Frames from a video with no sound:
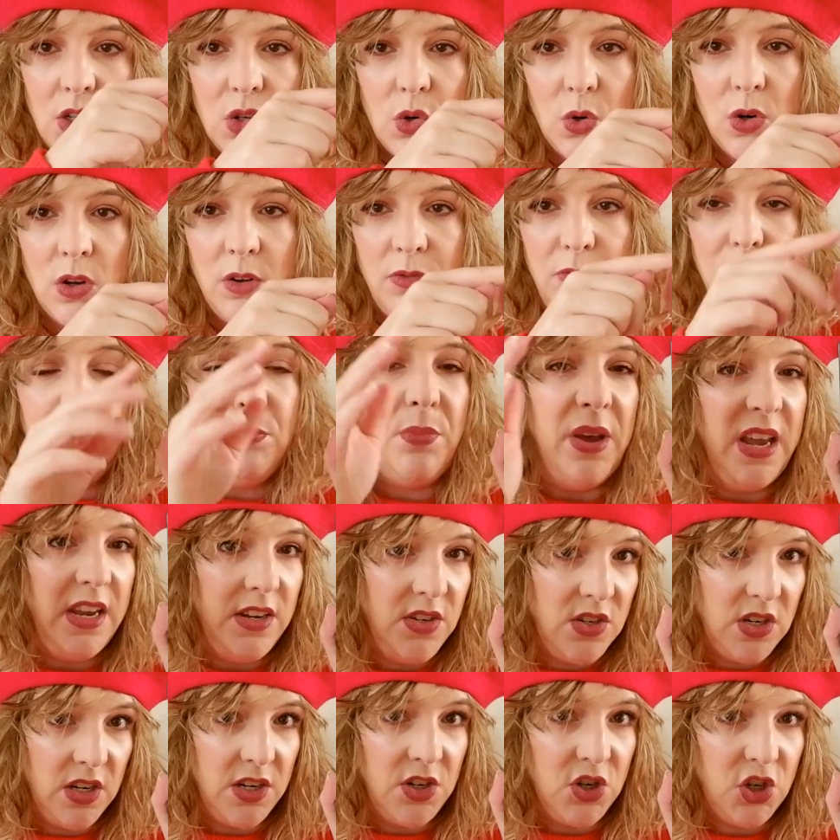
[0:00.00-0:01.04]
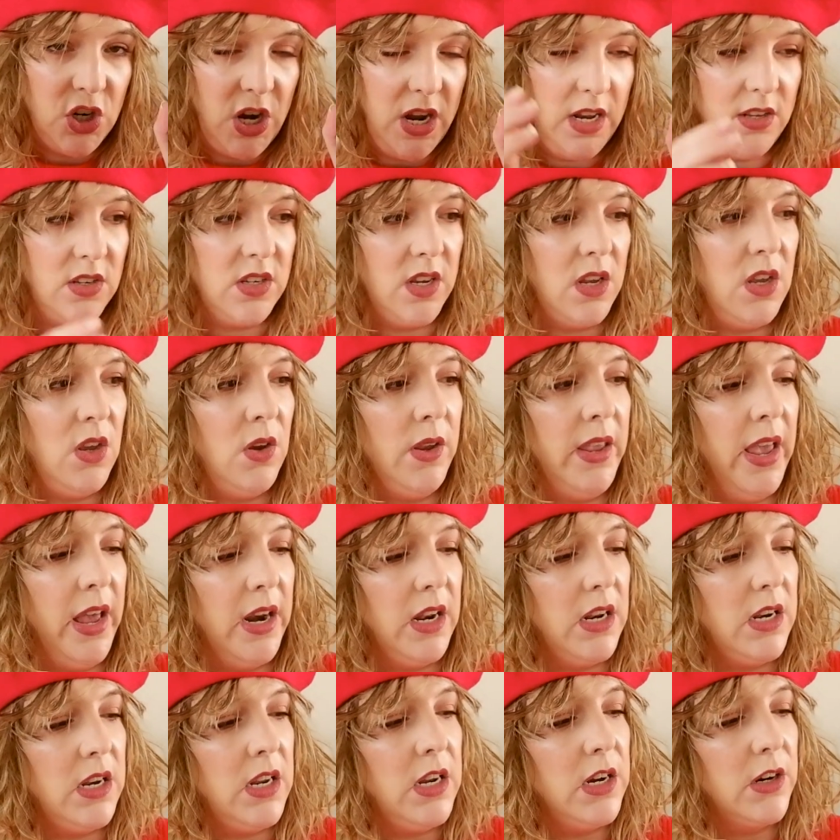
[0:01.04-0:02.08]
the sort of basic shades that you
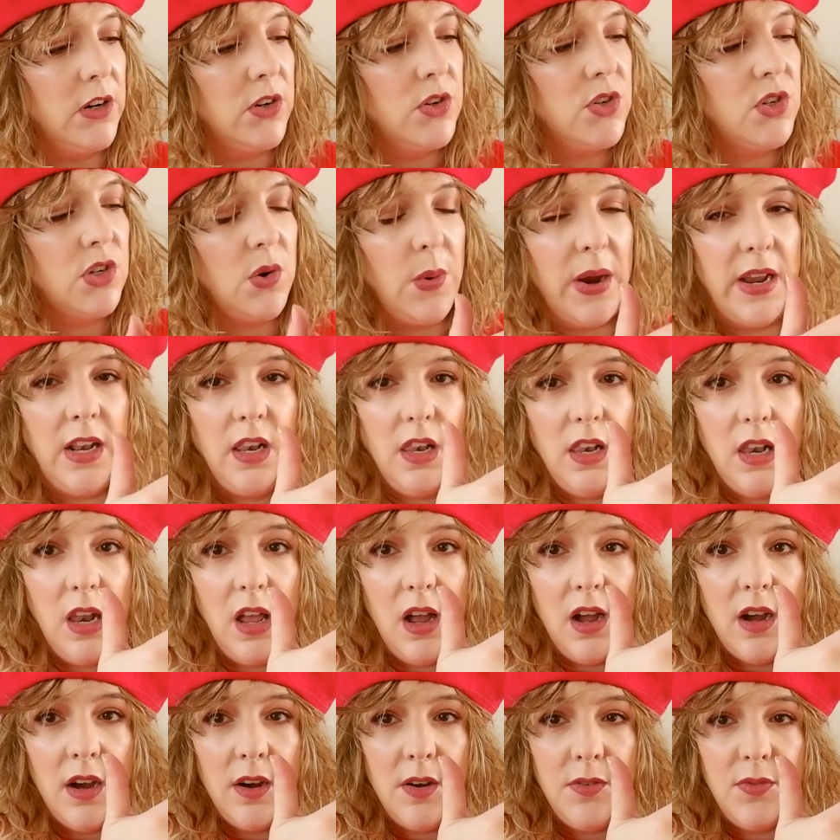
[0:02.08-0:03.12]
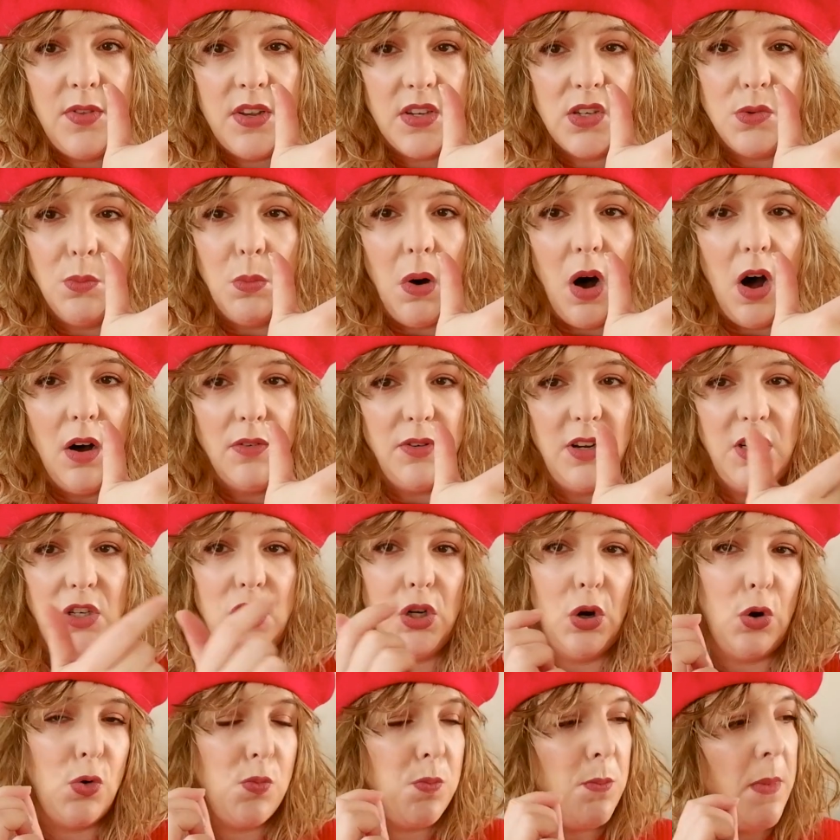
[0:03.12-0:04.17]
get in here. So I love this mauvey
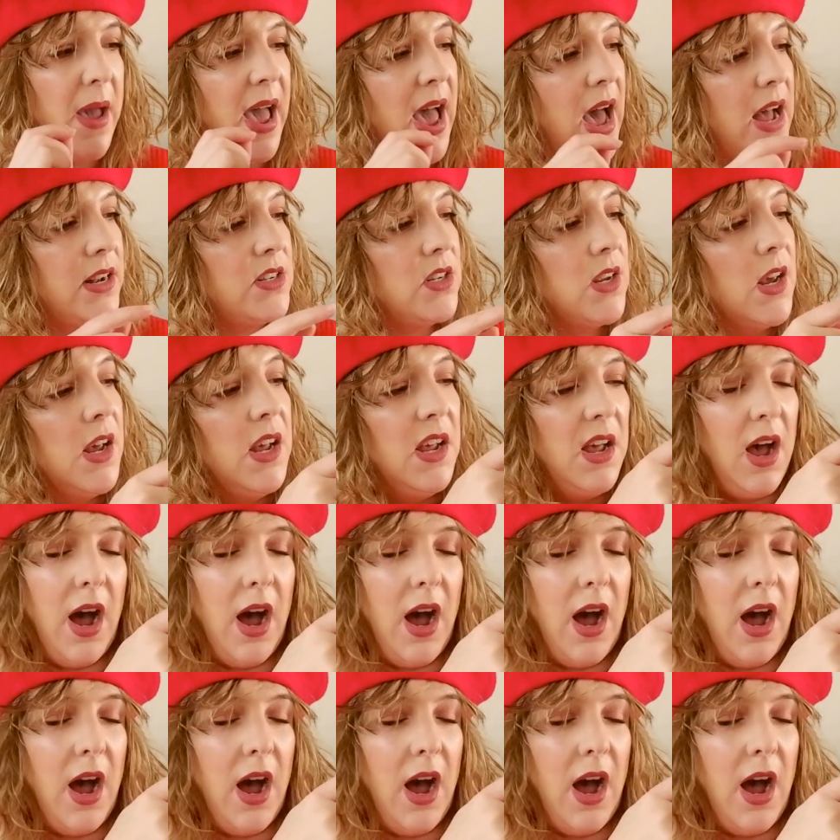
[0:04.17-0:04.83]
tone matte.